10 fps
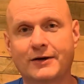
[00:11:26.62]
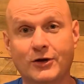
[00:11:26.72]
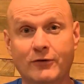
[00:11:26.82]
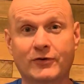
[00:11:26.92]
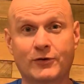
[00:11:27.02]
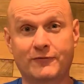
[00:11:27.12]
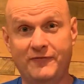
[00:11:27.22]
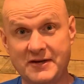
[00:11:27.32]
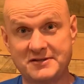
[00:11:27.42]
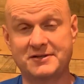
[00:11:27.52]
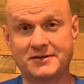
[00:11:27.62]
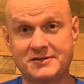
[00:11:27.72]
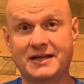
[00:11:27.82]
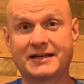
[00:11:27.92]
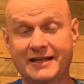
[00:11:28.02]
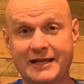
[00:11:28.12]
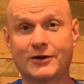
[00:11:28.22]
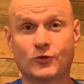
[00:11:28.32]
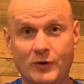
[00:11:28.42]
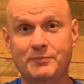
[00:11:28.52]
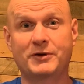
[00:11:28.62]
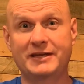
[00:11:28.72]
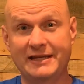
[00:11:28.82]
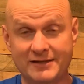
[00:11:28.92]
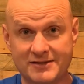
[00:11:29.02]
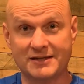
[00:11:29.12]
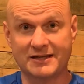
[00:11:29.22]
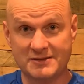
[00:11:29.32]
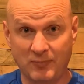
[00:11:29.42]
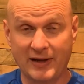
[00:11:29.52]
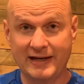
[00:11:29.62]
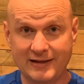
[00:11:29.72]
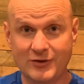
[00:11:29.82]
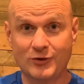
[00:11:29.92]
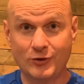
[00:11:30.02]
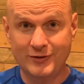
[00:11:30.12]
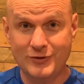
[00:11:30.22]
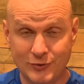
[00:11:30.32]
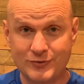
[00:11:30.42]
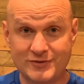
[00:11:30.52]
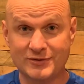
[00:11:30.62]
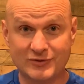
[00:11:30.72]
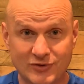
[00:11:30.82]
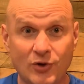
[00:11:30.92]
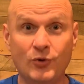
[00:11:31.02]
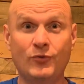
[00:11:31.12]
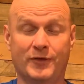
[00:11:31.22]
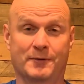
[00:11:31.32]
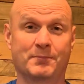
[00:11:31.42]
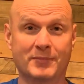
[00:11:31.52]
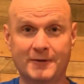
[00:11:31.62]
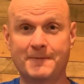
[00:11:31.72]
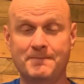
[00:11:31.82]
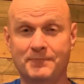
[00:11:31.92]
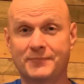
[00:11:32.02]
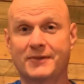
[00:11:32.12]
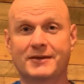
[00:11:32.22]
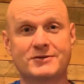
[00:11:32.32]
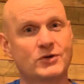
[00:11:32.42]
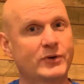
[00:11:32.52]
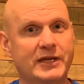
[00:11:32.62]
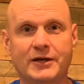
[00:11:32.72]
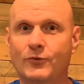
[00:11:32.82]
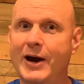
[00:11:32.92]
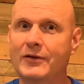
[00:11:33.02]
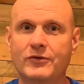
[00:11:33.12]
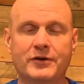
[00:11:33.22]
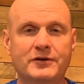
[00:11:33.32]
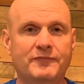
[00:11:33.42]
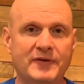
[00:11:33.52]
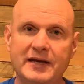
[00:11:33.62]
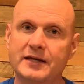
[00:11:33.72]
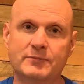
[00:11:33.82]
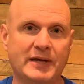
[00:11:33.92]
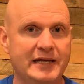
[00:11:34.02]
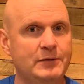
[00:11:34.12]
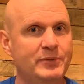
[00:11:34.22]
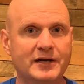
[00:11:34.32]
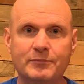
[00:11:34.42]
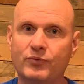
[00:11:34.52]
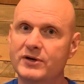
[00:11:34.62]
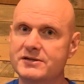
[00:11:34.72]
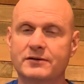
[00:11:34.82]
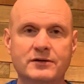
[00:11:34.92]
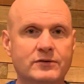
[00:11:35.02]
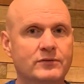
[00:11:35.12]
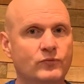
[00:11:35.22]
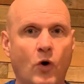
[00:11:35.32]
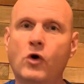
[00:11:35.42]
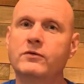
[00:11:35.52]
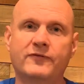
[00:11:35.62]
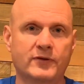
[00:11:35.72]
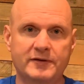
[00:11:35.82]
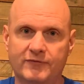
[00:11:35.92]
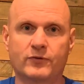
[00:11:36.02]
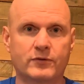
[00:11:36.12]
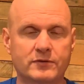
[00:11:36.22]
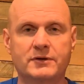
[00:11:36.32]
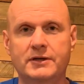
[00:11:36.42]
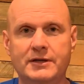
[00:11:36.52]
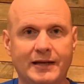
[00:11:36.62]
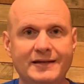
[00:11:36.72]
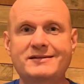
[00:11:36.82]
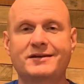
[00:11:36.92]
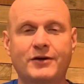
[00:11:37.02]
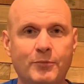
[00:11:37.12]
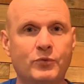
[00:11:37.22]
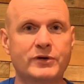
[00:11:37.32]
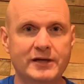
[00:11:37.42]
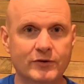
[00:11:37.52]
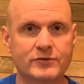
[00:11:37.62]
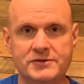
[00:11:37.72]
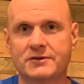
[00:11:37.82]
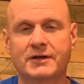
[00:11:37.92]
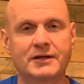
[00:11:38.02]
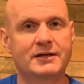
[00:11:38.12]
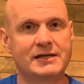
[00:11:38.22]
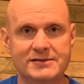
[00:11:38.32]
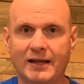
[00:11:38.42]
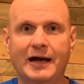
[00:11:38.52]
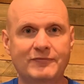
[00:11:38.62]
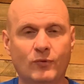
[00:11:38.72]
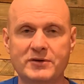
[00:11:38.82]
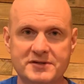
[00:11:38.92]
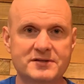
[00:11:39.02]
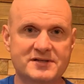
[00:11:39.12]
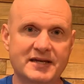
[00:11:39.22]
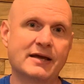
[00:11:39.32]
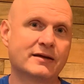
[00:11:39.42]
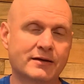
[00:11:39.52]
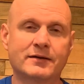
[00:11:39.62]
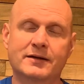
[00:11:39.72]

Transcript: Governor Festus and King Agrippa, he is explaining the good news to them. So again, rather than defending him, and he'd been imprisoned wrongfully for at least a couple years, his life was at stake.